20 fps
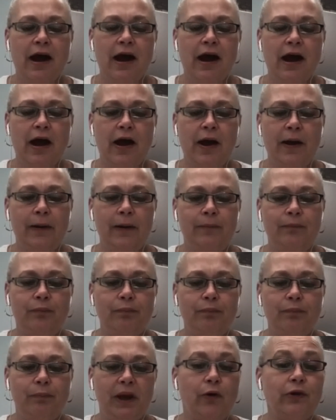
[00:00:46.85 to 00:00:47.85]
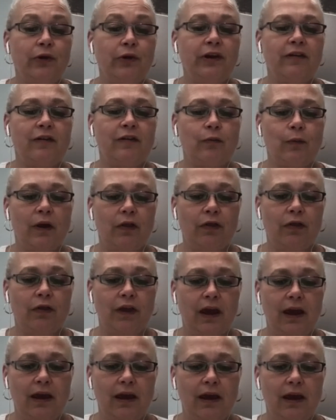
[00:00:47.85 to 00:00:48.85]
be honest with
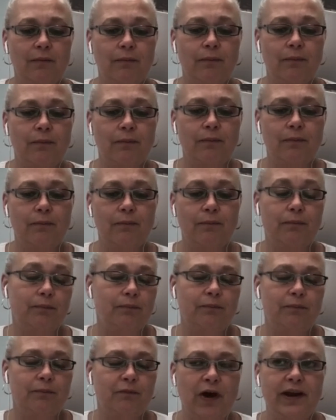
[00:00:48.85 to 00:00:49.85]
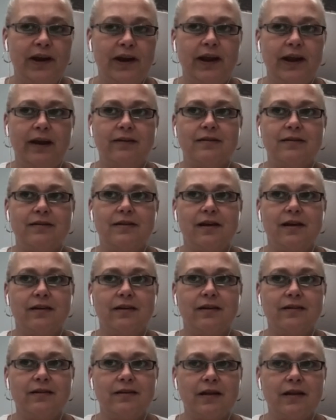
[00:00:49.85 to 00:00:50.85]
the
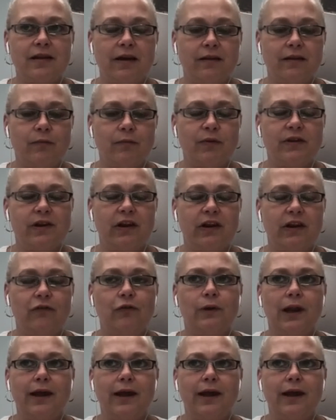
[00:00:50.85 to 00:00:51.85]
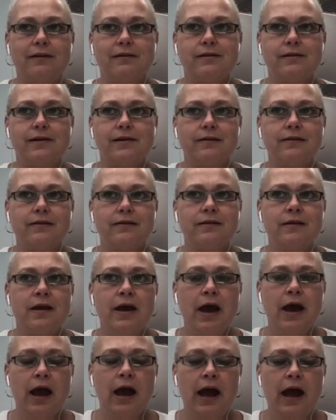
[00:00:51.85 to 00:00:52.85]
financiers and the potential lenders,
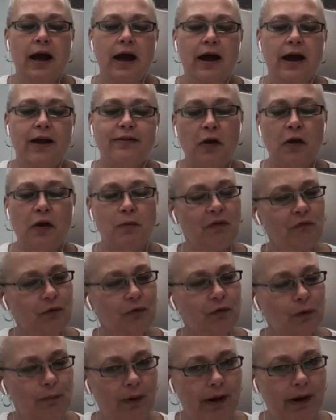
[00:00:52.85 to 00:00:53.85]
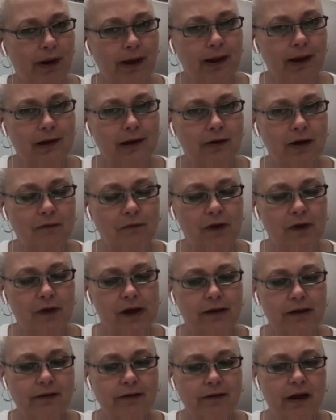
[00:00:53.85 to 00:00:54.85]
don't be fooled by headline
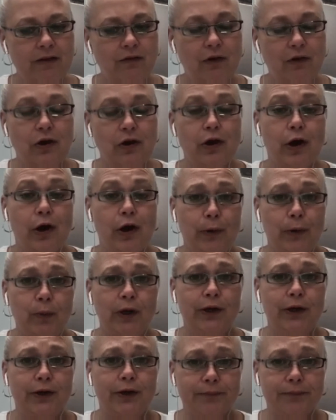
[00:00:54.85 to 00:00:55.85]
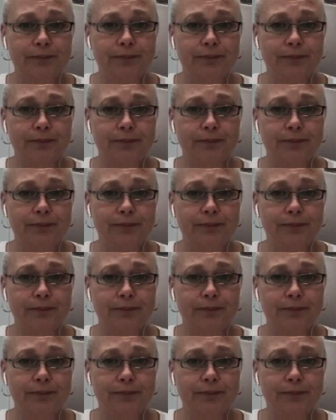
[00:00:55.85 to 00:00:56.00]
figures, and do your homework.